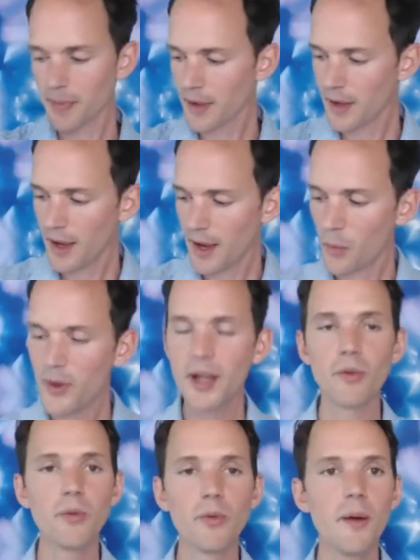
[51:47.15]
And we can
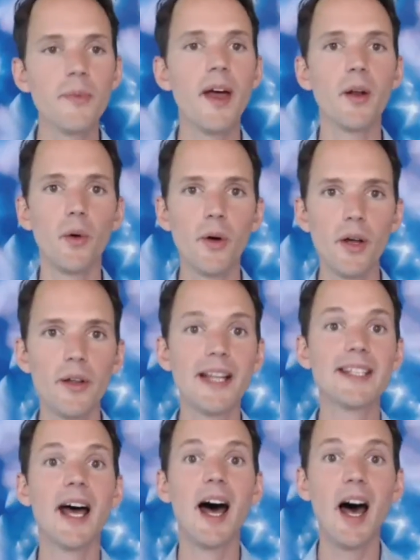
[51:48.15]
rub that oil and its
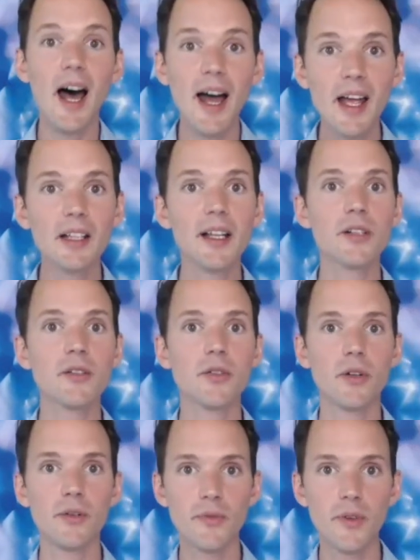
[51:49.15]
high
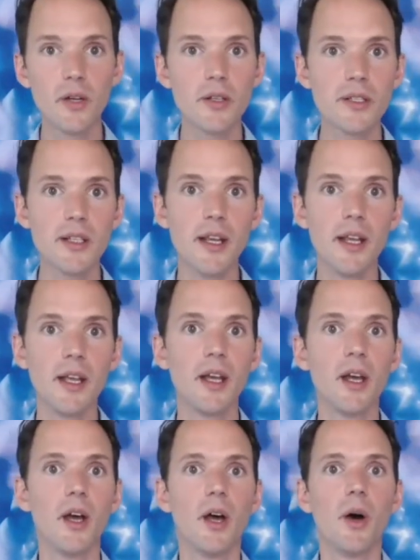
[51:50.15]
electrical frequency
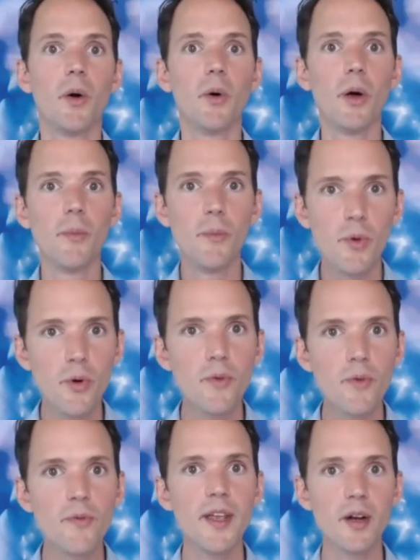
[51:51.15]
will
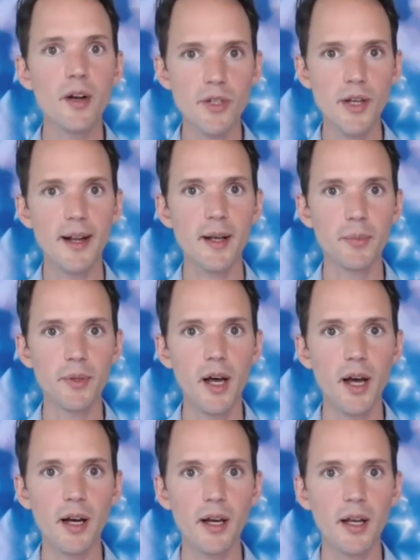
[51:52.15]
move the energetic
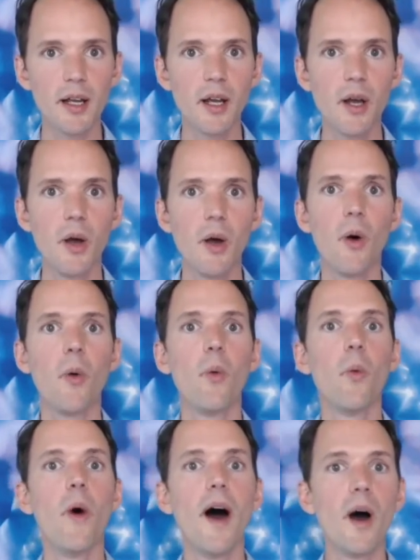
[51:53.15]
block
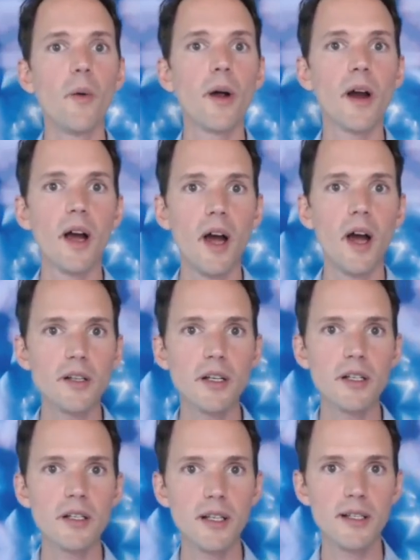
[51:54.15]
while we're
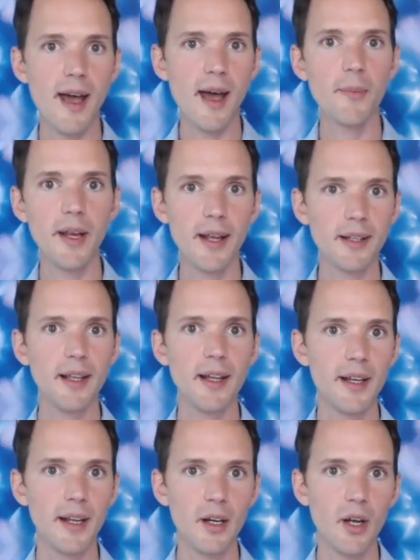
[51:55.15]
consciously tapping and
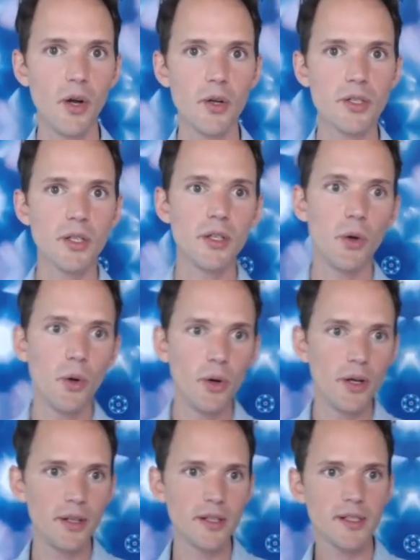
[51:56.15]
letting it go. So the
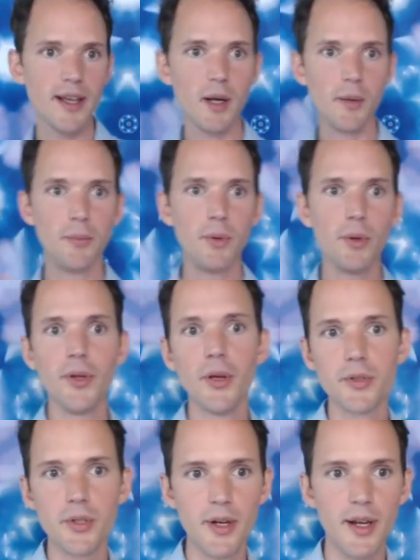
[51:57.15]
oil is like a
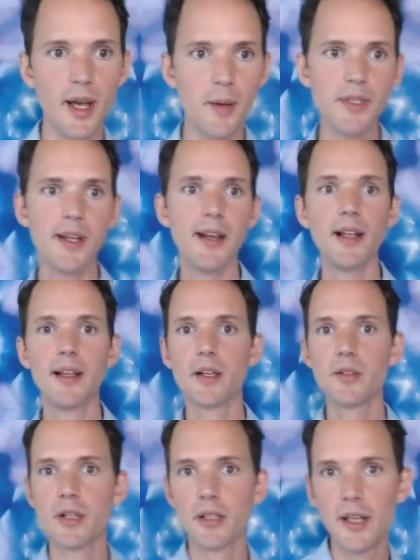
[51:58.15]
bulldozer. It comes in
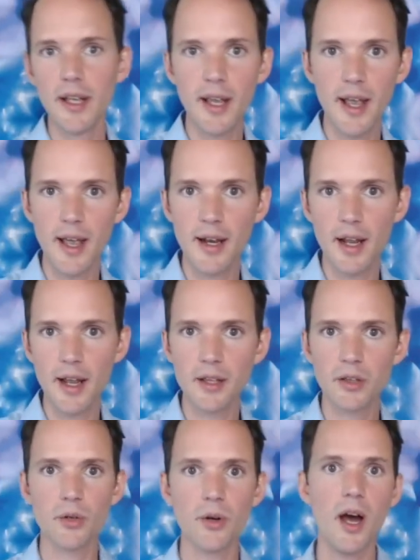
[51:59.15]
electrically and, and
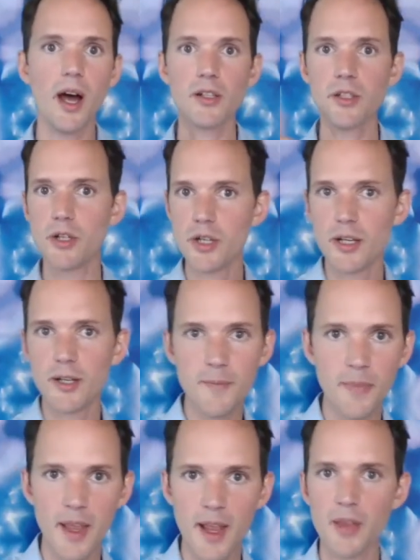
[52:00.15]
through oxygen
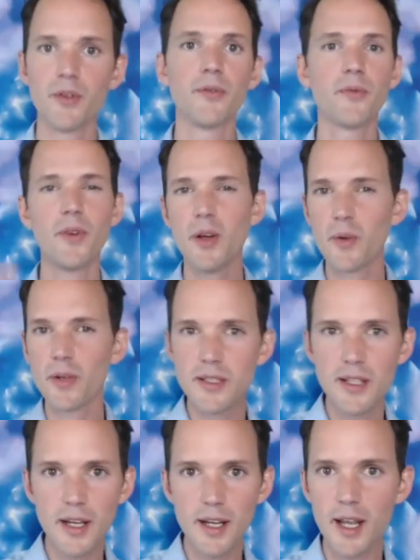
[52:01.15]
and through
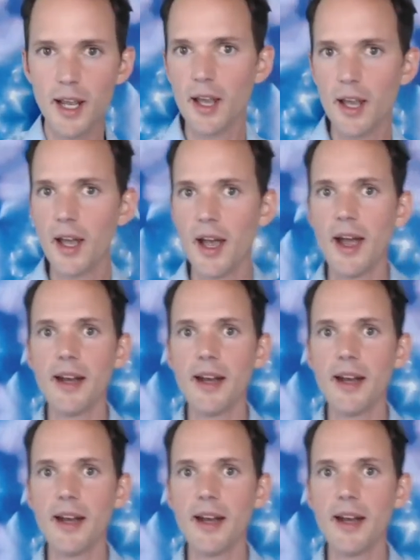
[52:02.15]
frequency. Right.